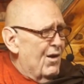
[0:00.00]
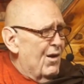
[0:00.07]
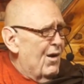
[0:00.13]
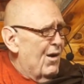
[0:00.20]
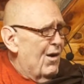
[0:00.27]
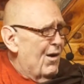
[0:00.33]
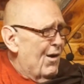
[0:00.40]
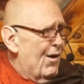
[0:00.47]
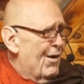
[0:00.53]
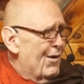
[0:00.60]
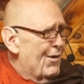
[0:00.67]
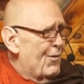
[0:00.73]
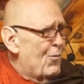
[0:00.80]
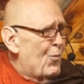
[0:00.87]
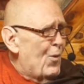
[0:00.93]
a
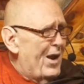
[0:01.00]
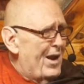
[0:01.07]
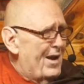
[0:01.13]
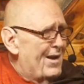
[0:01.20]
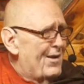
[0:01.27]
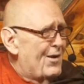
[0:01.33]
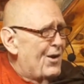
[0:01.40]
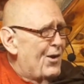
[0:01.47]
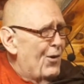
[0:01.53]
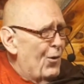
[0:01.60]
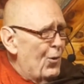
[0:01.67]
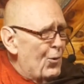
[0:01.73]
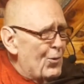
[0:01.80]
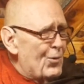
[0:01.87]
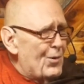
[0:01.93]
hard way to
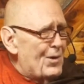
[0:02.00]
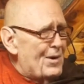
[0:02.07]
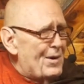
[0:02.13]
go.